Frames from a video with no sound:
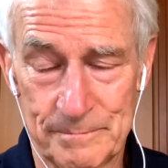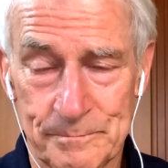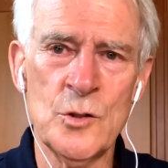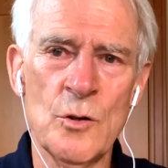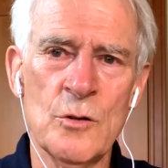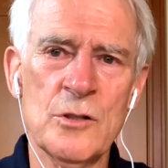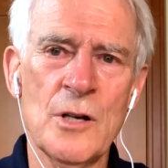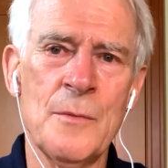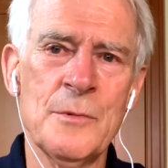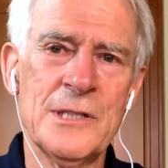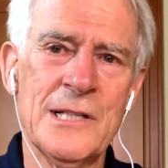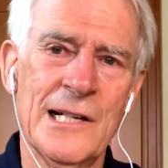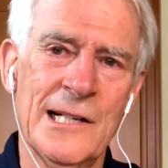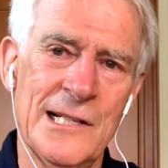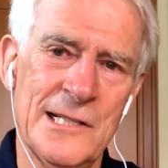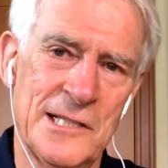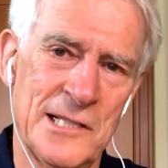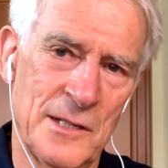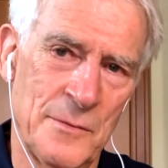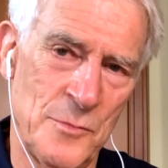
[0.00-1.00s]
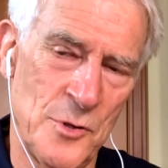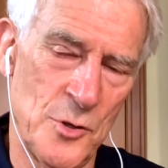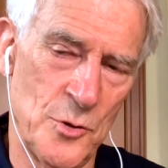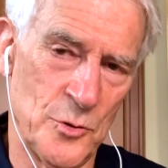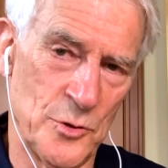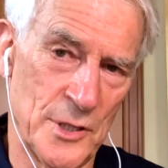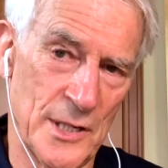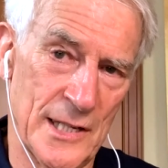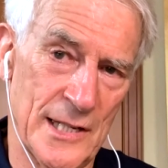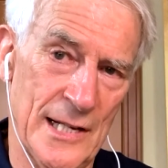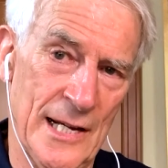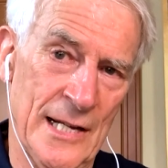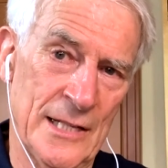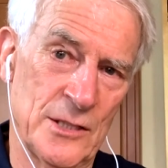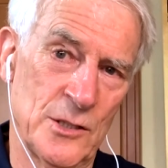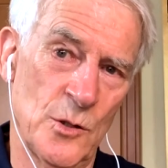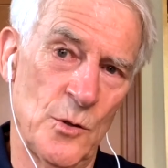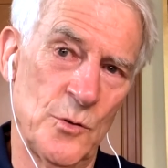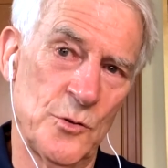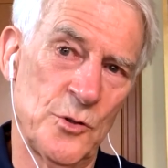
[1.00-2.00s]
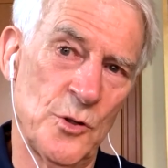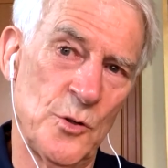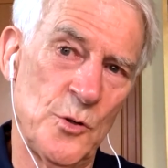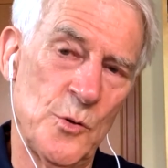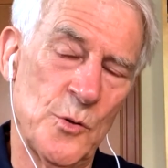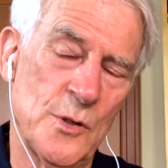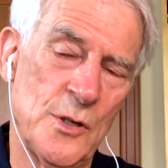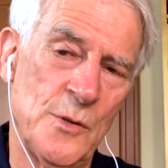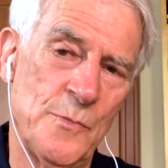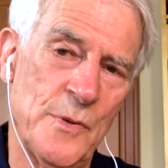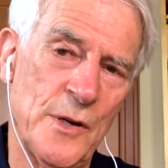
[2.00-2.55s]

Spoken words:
So it's almost like listening to music. And so you,